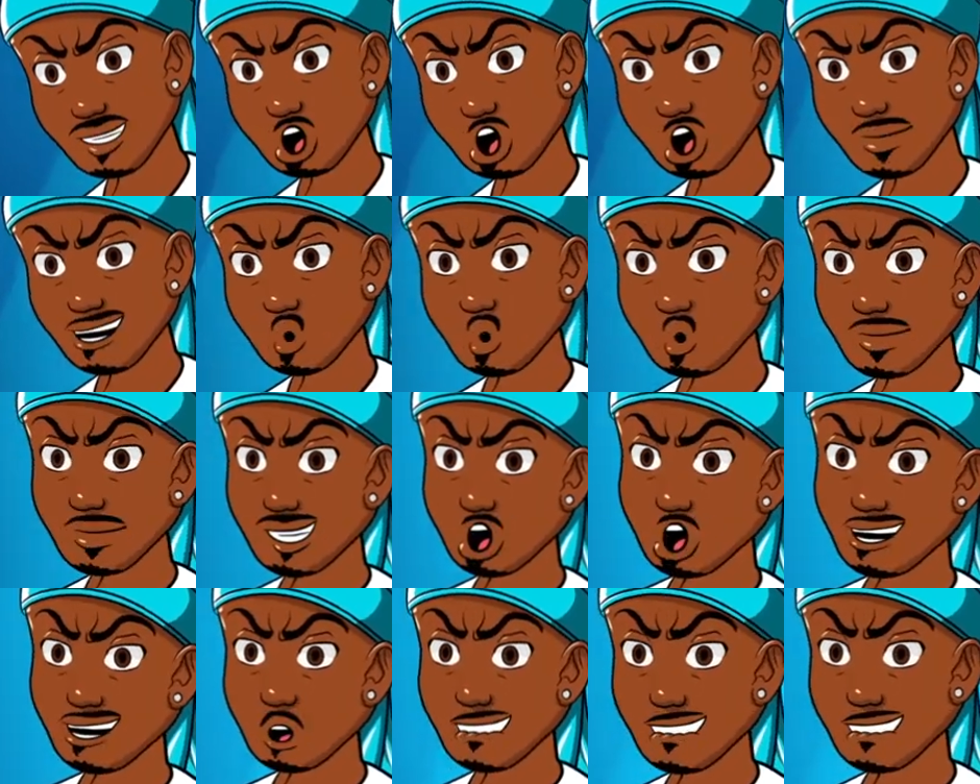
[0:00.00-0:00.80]
so you
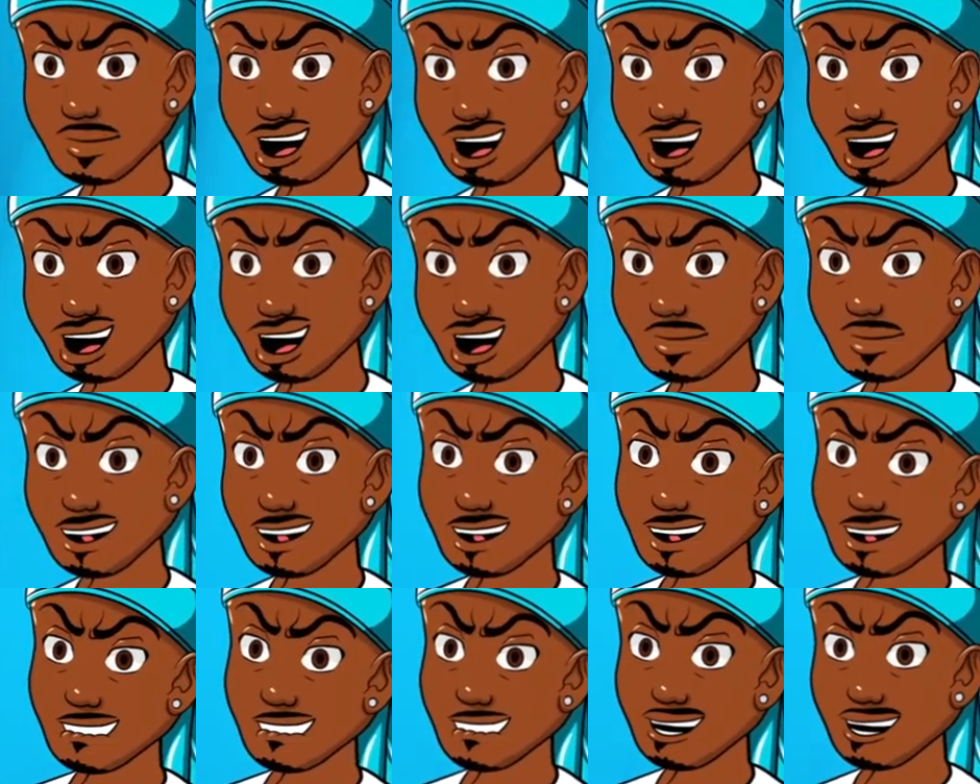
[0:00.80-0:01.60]

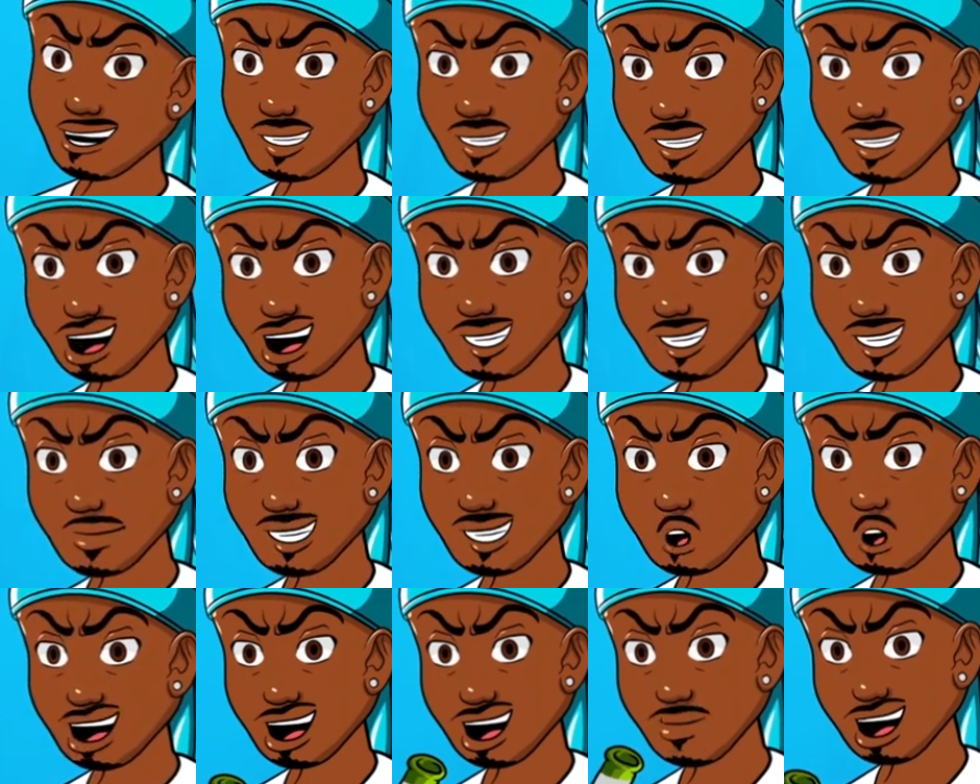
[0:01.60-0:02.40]
notified every time I
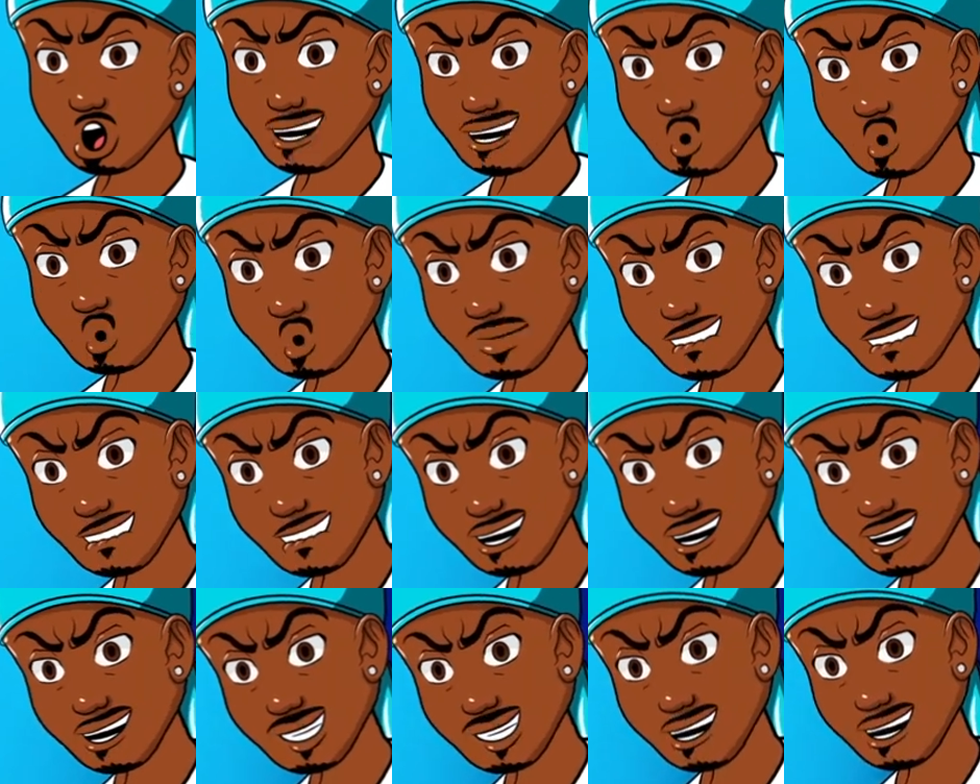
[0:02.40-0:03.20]
drop a new
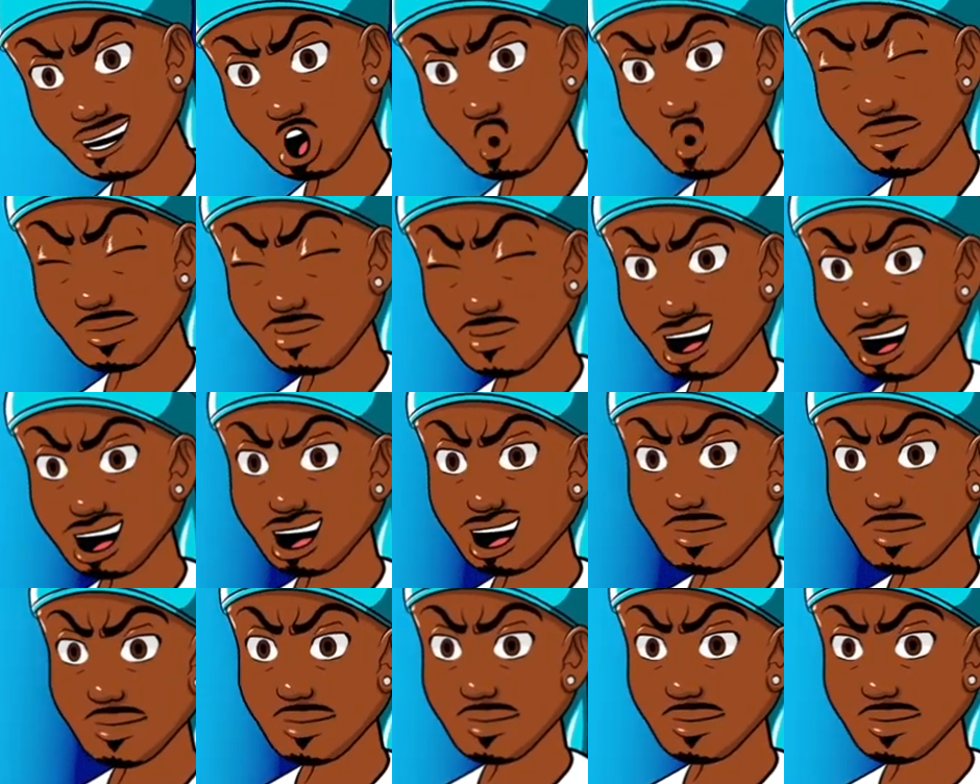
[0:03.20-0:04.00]
video, man.